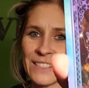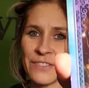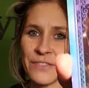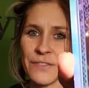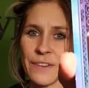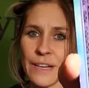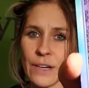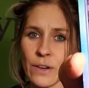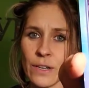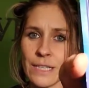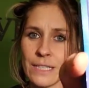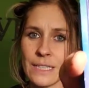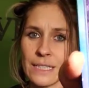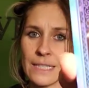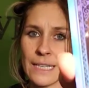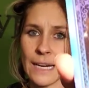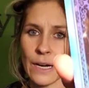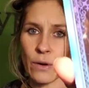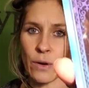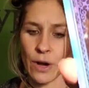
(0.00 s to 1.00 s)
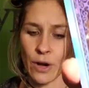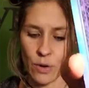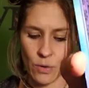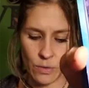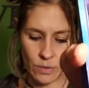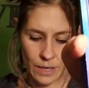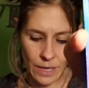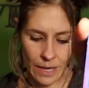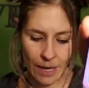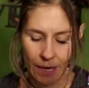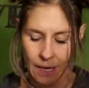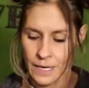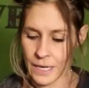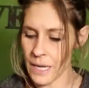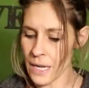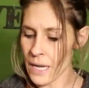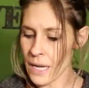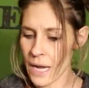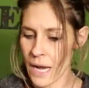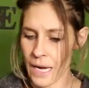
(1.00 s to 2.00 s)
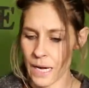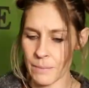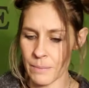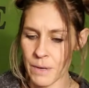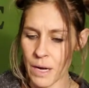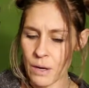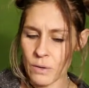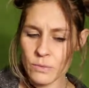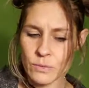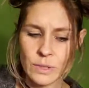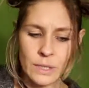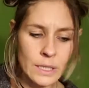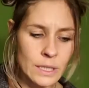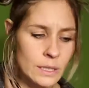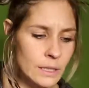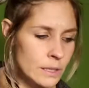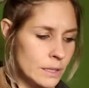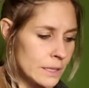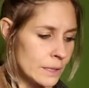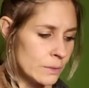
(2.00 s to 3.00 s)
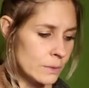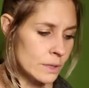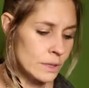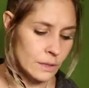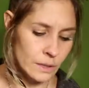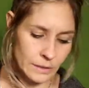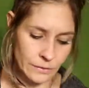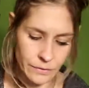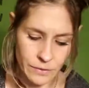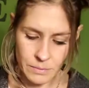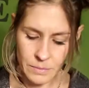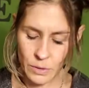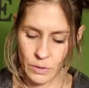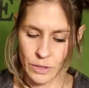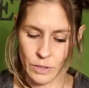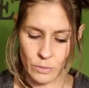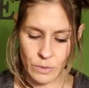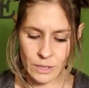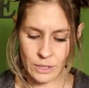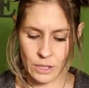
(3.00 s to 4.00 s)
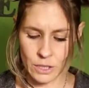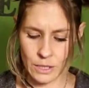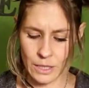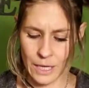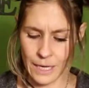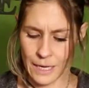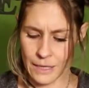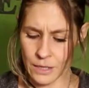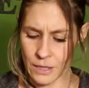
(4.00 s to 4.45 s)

Fairies Tarot, okay? And I'm not really familiar with they